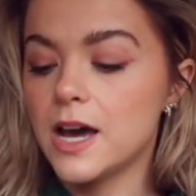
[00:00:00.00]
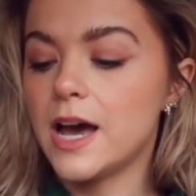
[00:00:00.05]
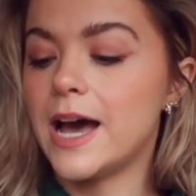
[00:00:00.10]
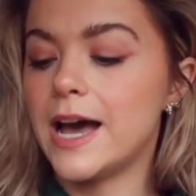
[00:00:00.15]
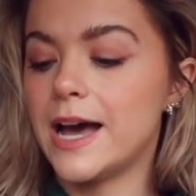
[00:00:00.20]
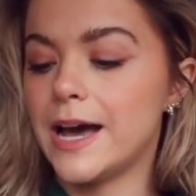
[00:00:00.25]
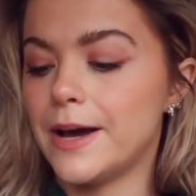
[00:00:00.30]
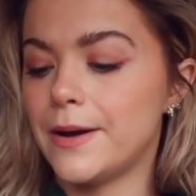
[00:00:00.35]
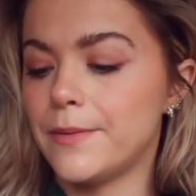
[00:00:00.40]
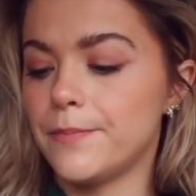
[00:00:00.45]

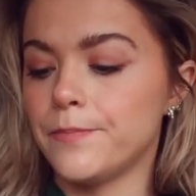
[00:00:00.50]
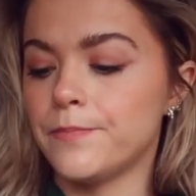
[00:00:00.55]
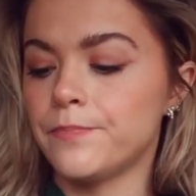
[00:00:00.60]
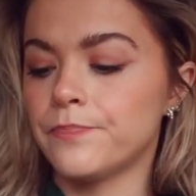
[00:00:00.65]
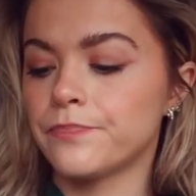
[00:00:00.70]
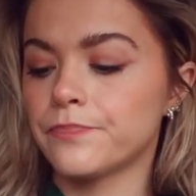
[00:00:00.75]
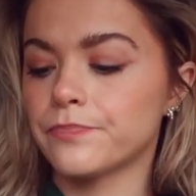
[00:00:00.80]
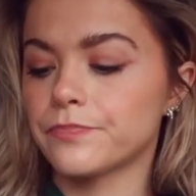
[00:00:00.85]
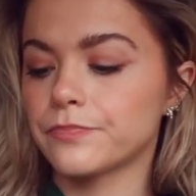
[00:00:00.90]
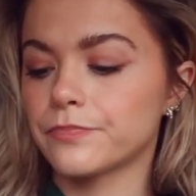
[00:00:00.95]

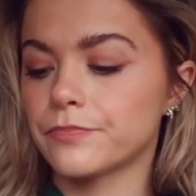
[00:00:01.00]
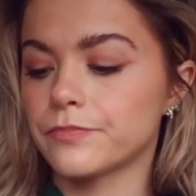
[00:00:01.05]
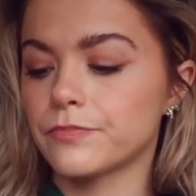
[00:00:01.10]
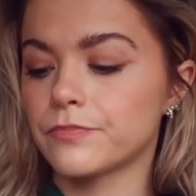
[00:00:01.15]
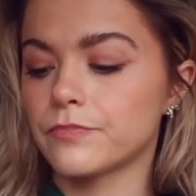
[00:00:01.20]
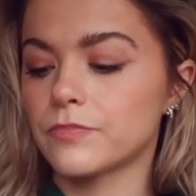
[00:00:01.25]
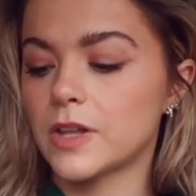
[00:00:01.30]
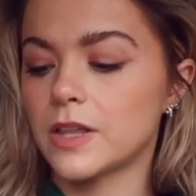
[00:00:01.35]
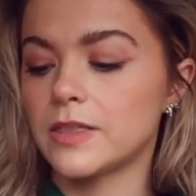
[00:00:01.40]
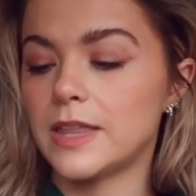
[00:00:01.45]

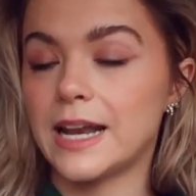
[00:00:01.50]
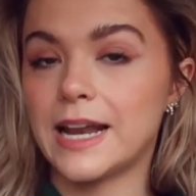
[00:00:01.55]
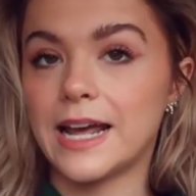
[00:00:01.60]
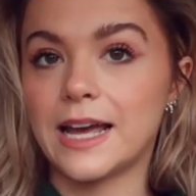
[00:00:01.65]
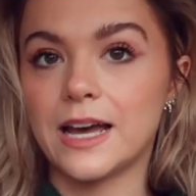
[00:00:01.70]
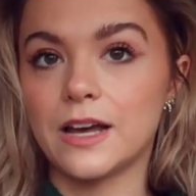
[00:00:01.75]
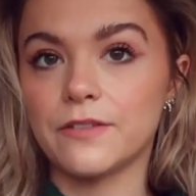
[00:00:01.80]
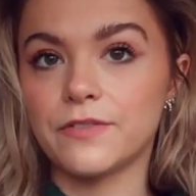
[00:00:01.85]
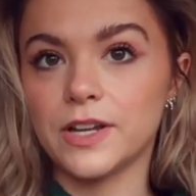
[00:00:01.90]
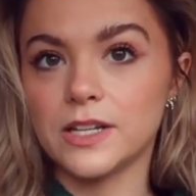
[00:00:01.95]
Then I
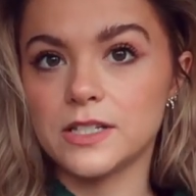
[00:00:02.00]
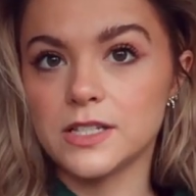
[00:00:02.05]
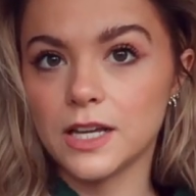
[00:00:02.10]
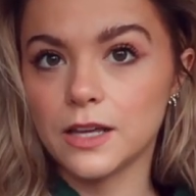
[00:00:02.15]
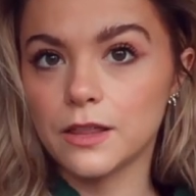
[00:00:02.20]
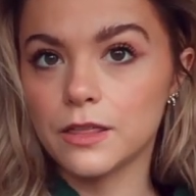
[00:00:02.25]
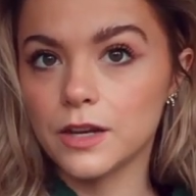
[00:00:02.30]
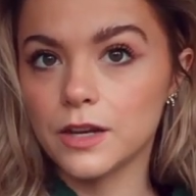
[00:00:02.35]
have a day